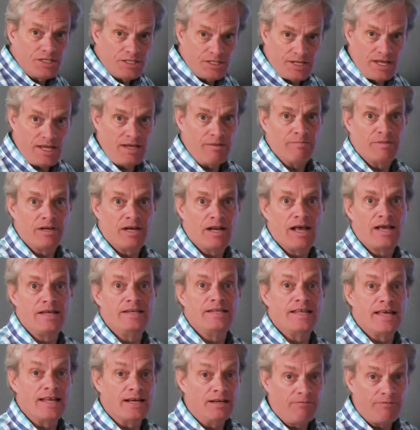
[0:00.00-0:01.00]
statement
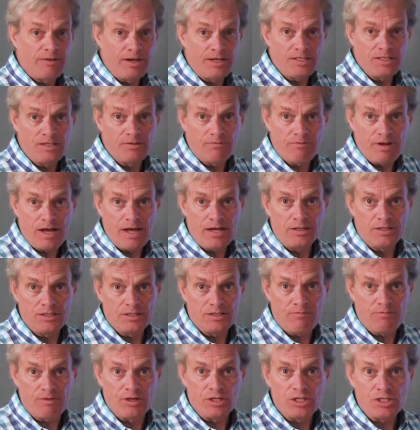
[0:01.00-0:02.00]
identifies the file
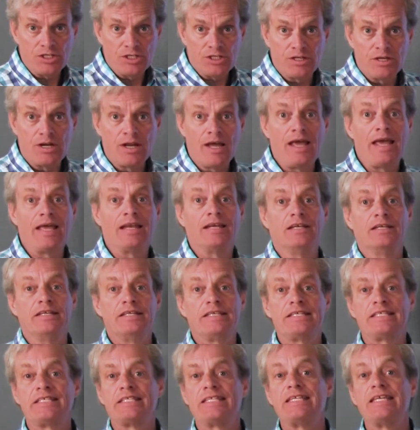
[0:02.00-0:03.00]
as a function and
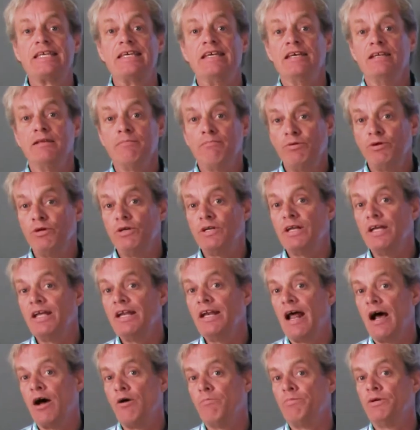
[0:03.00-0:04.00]
lists the input
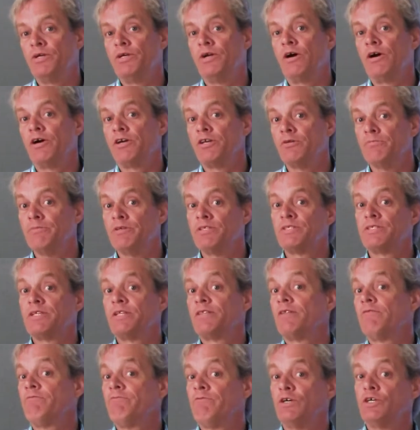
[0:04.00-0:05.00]
and output arguments
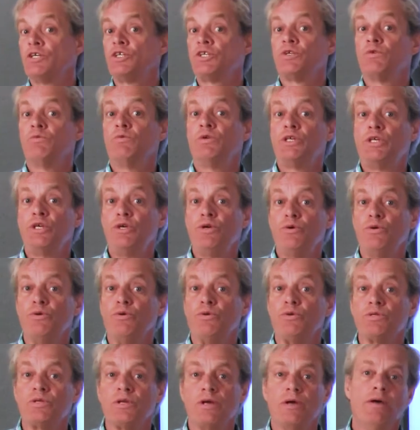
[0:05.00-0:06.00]
that the function will
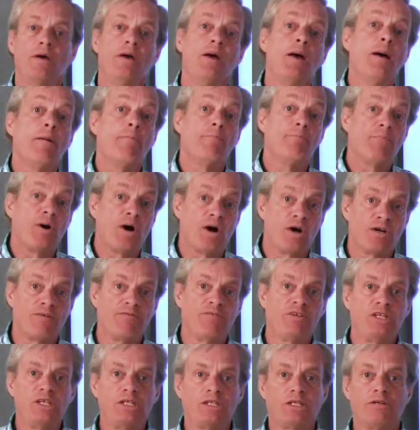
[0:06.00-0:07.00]
use. Part
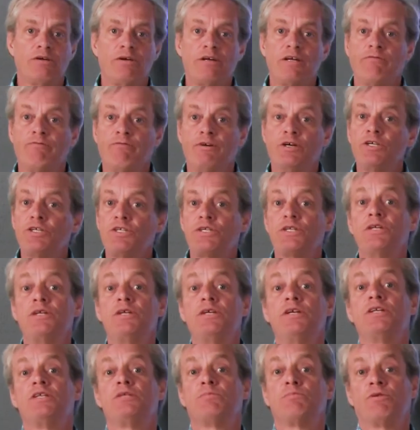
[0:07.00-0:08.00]
of declaring a
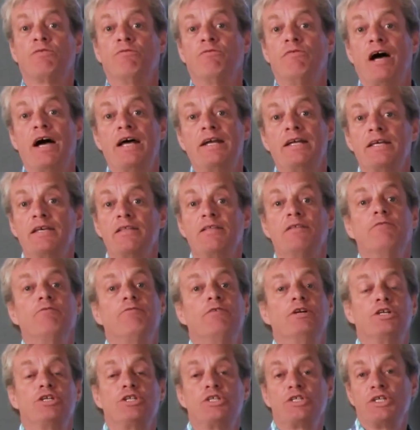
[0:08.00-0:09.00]
function is providing the
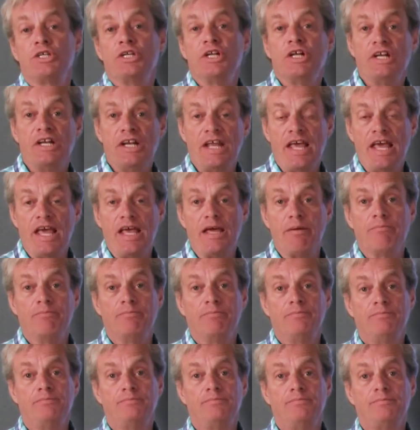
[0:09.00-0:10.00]
function a name.